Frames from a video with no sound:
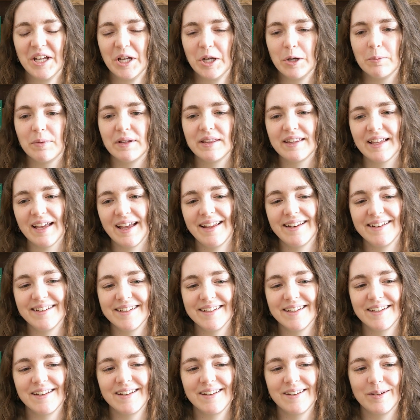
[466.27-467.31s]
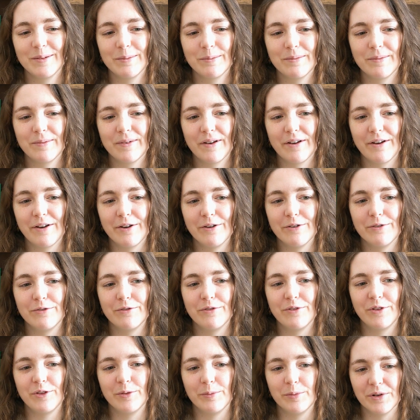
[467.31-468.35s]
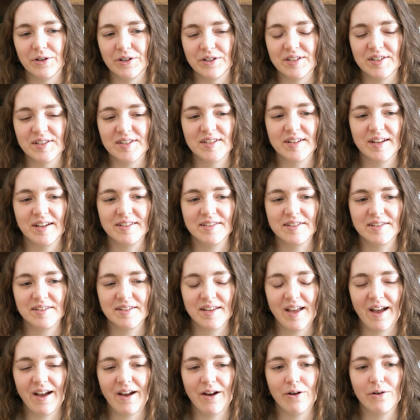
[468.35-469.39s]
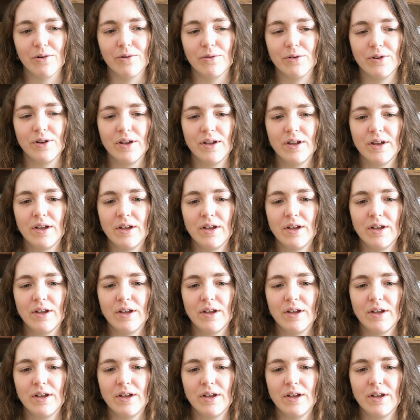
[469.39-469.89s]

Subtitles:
but the ending of the book discusses how